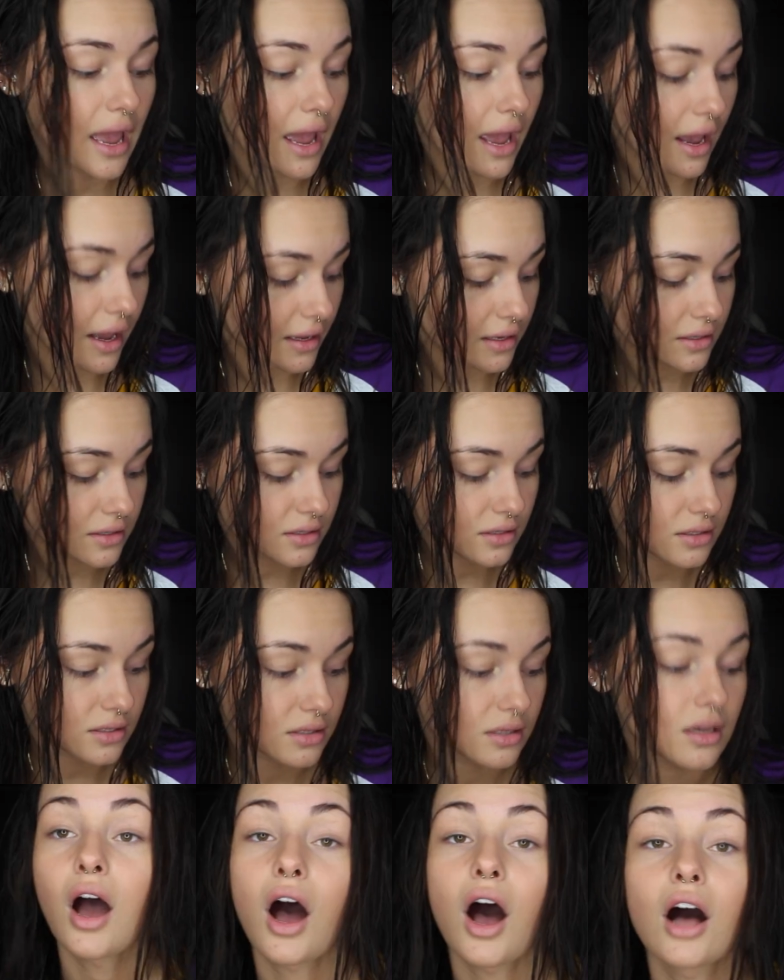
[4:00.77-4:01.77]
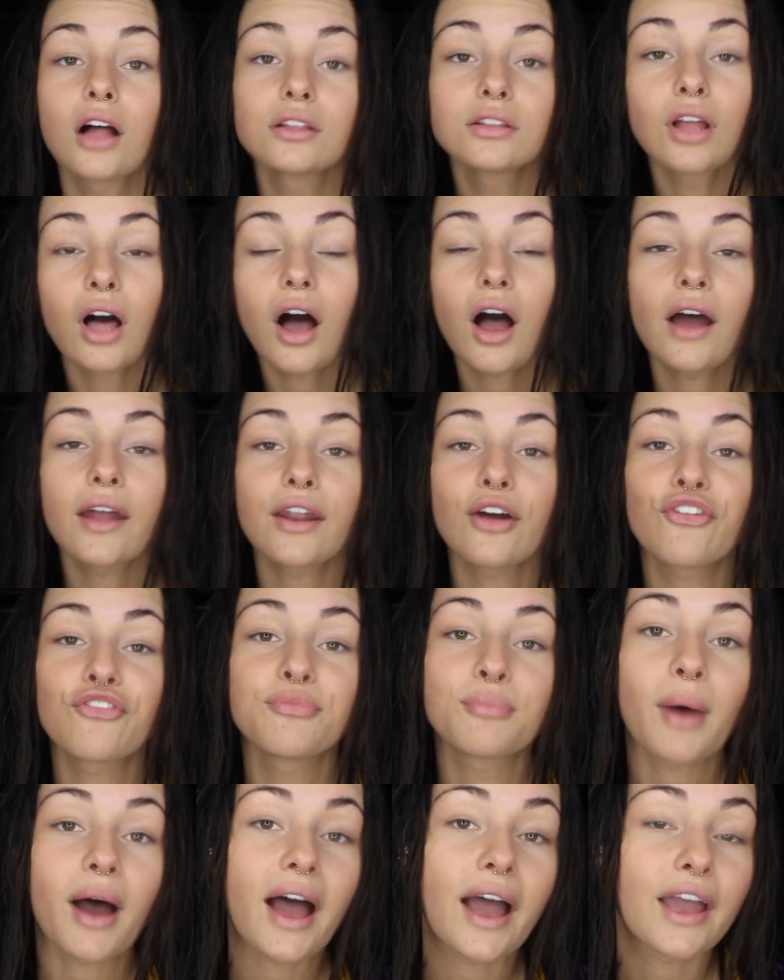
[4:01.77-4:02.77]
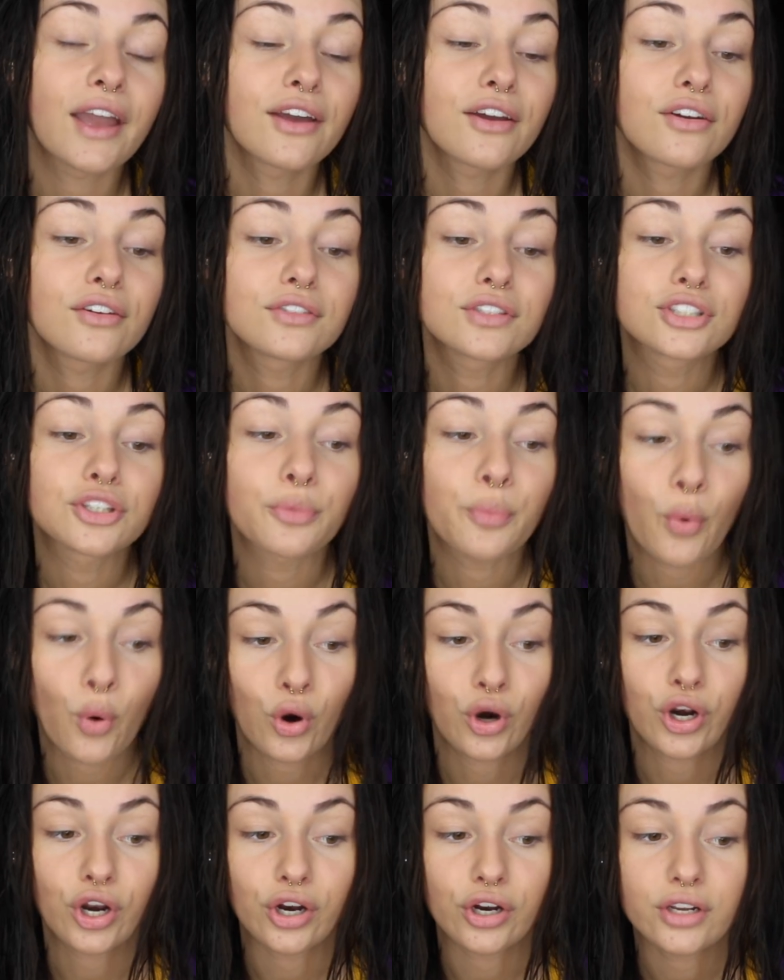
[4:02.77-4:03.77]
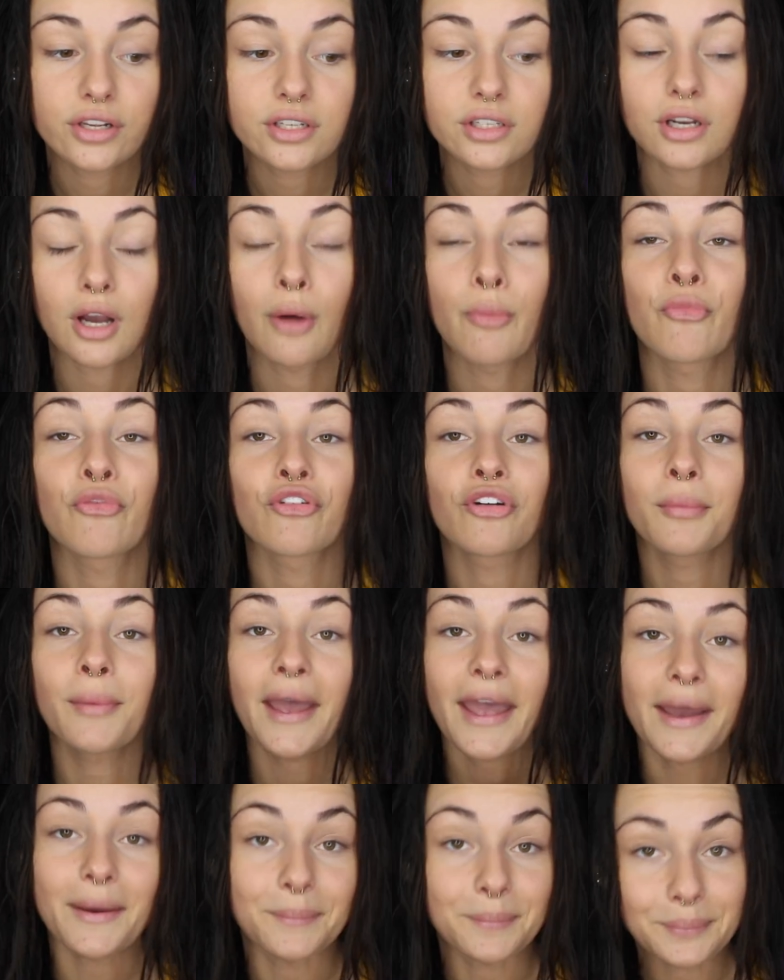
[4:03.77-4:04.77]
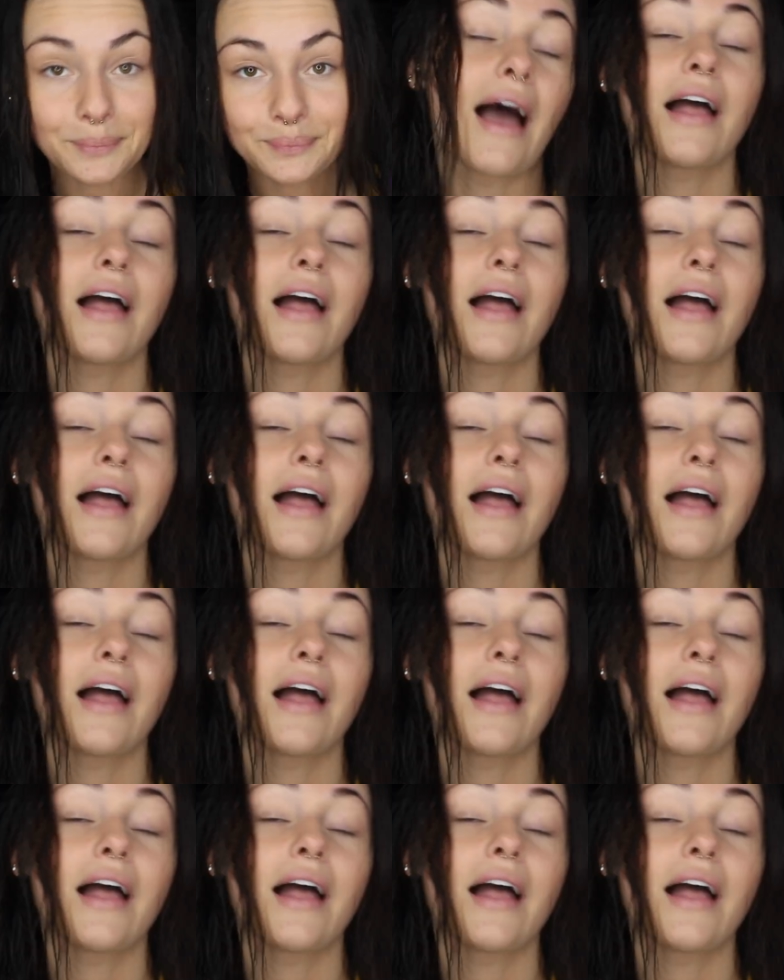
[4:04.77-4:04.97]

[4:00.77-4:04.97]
and a lot of my supporters come from him.